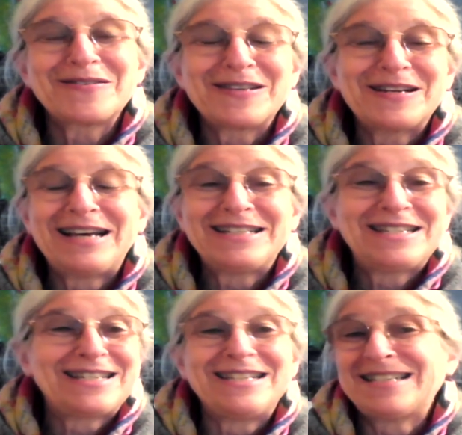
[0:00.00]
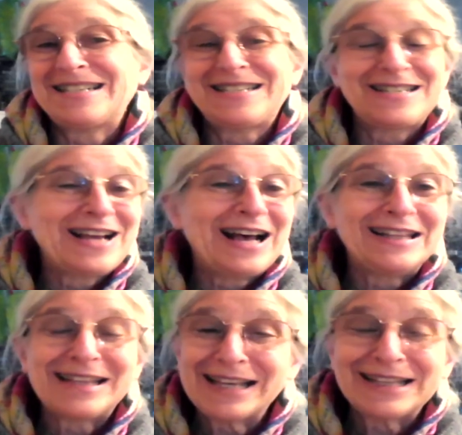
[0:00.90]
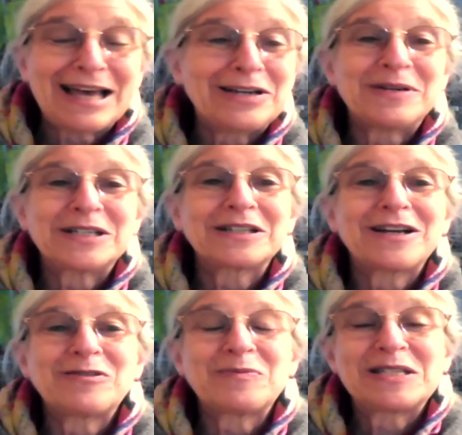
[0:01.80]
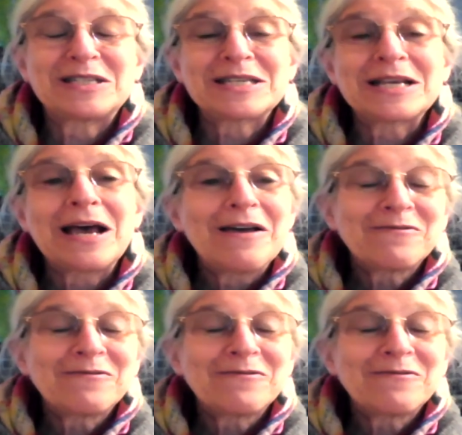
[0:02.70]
The United States does not like Latin American governments